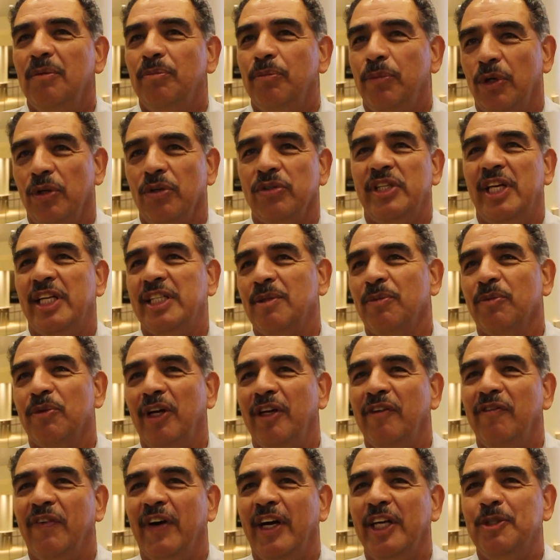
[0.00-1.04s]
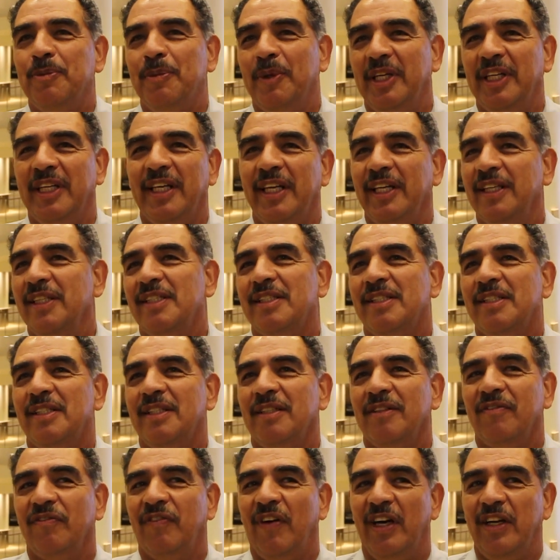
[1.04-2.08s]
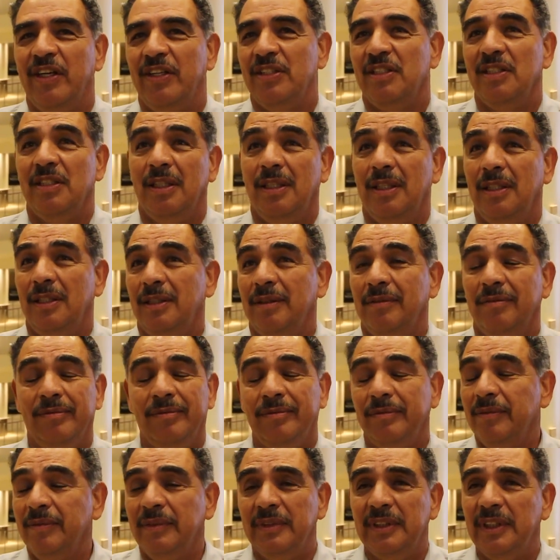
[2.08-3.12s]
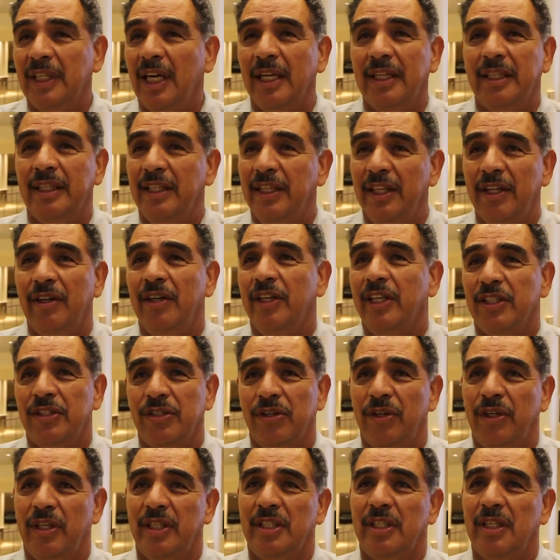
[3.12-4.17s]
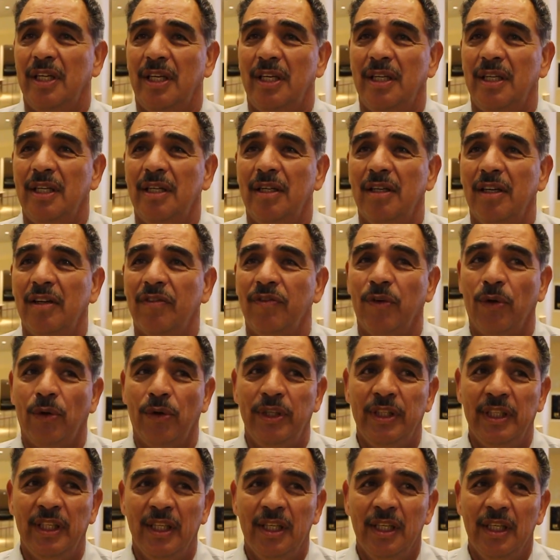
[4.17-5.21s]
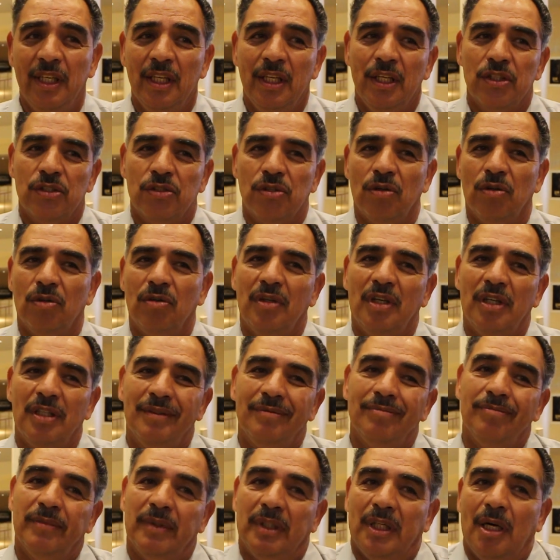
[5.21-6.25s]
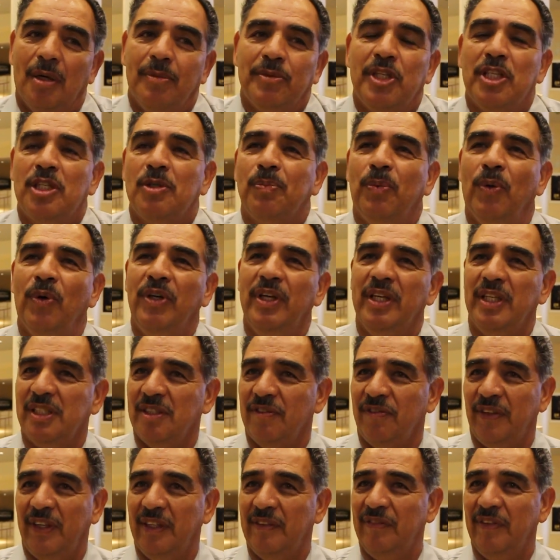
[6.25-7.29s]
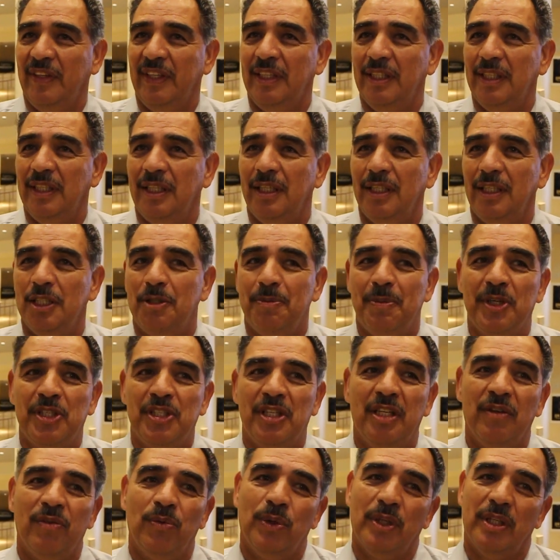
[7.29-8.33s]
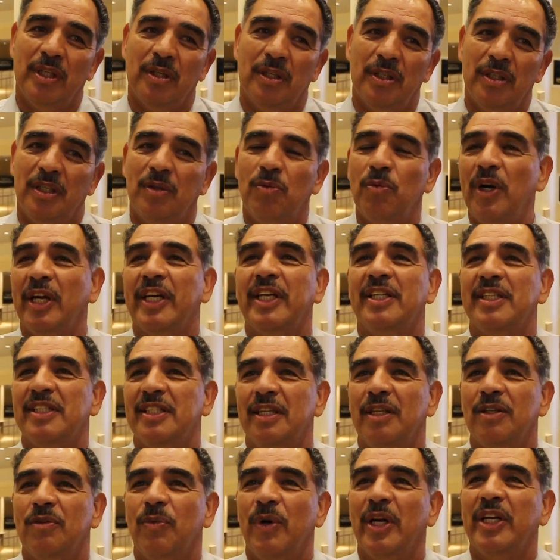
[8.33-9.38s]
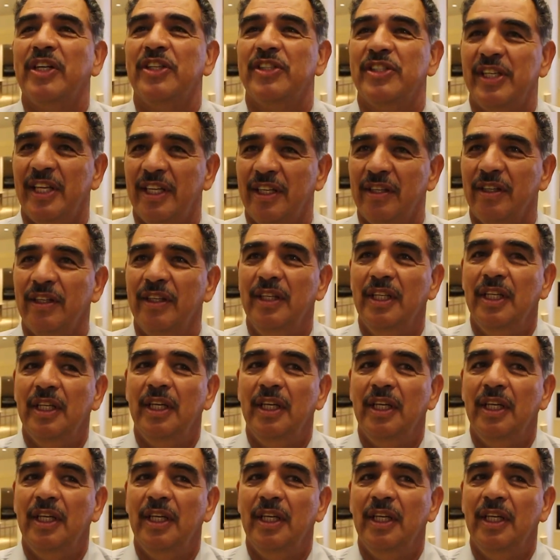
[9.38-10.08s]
Berto's had some great fights, but against fighters not nearly as good as uh, Floyd. So I'm disappointed as a fight fan, uh, especially with a record, record setter.